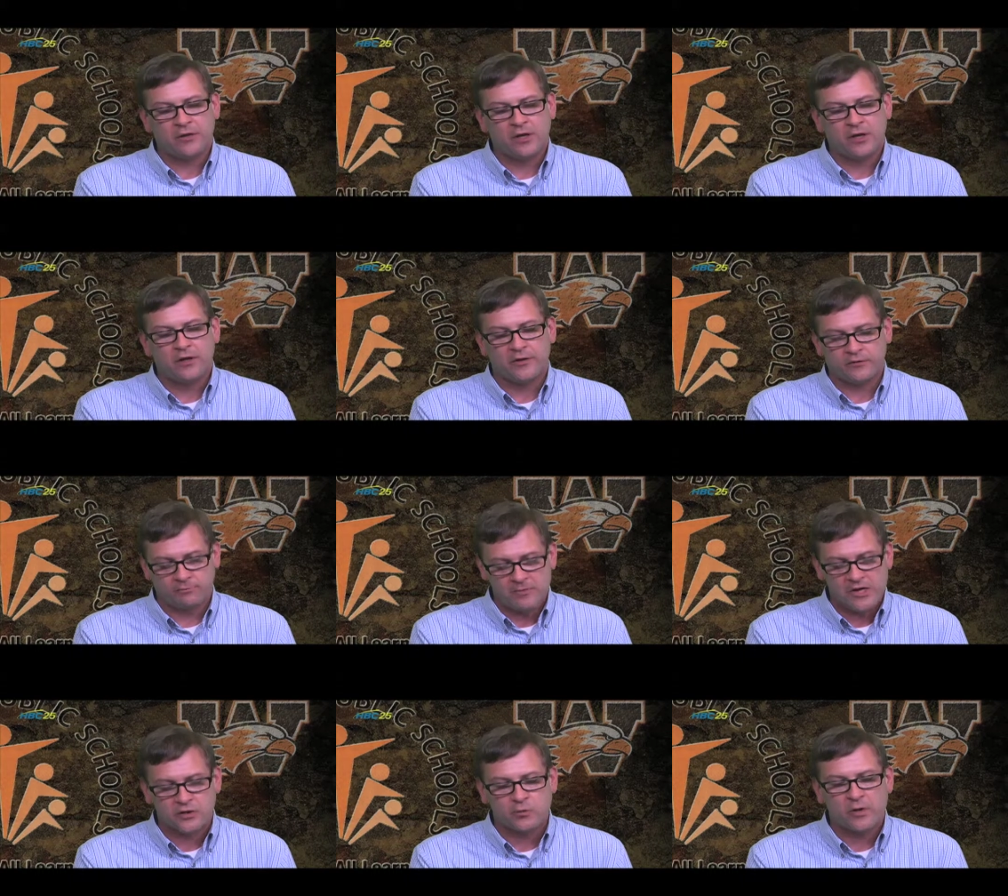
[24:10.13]
uh, that's
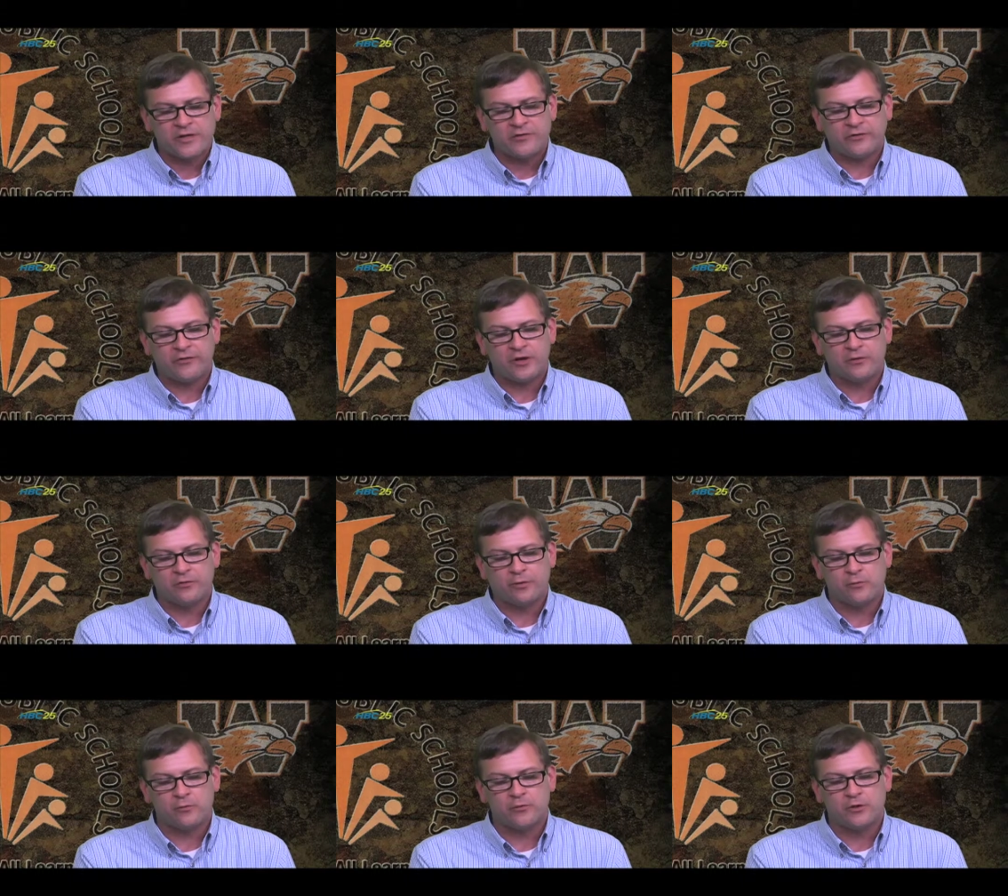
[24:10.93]
May
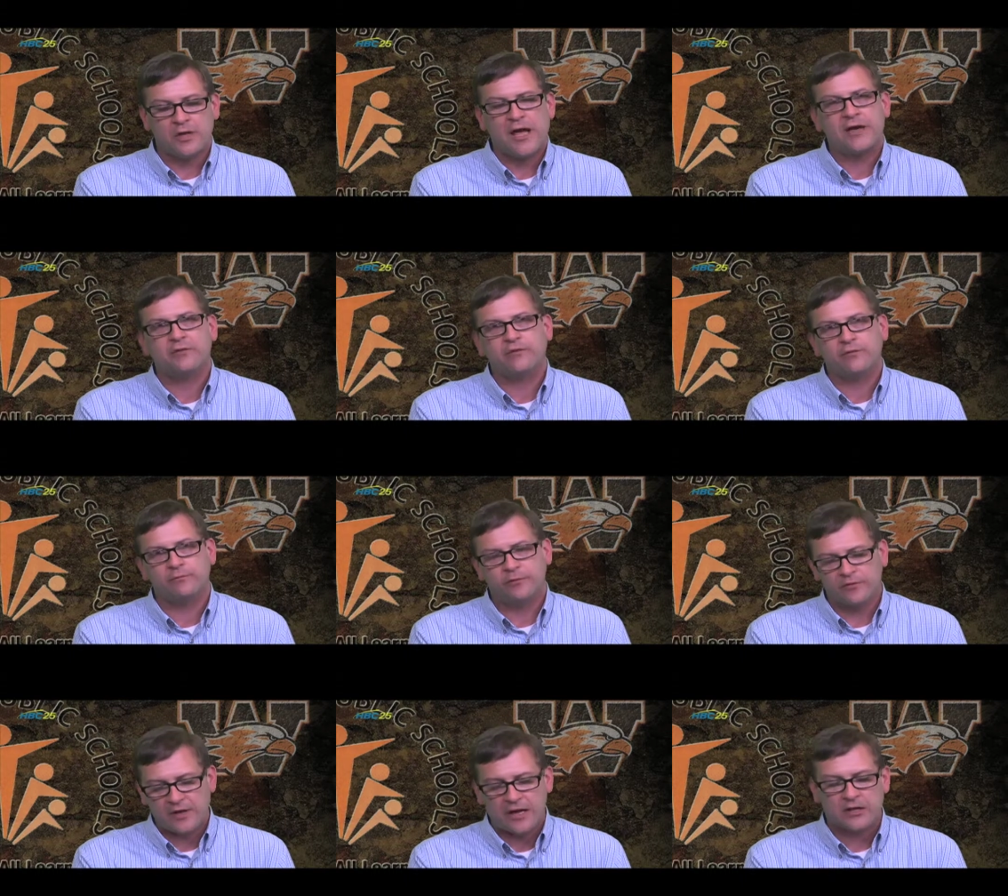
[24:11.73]
26th through July
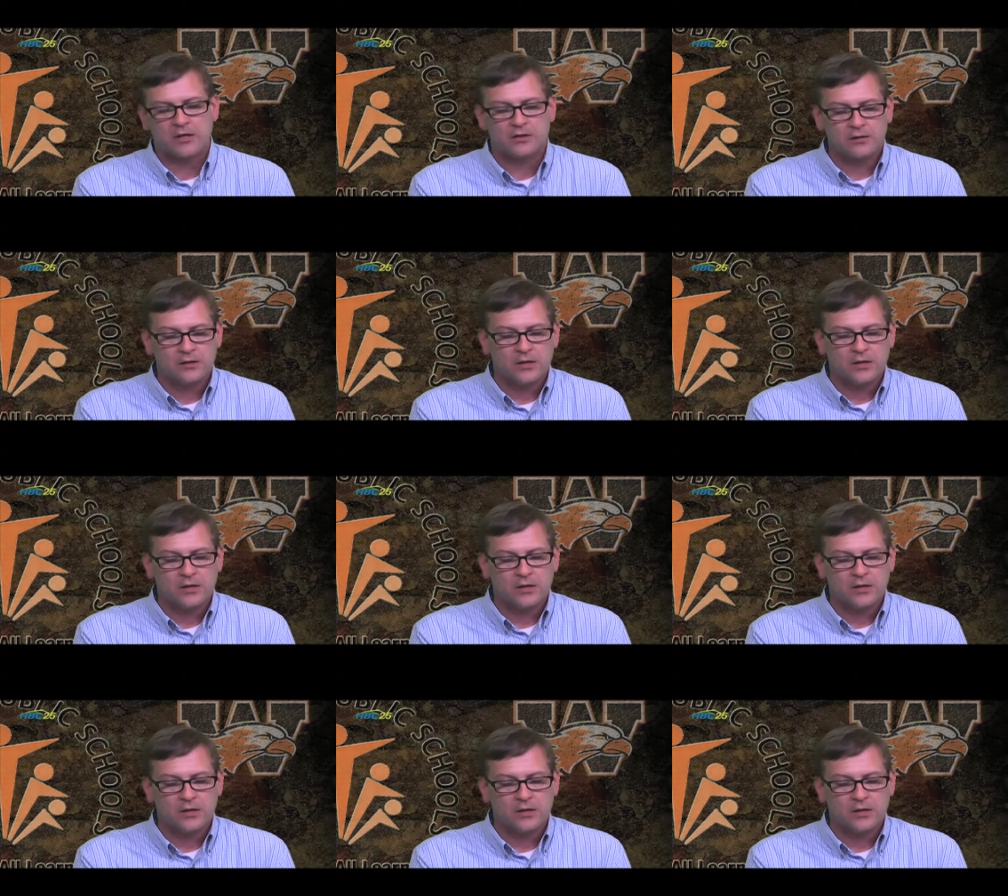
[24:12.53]
2nd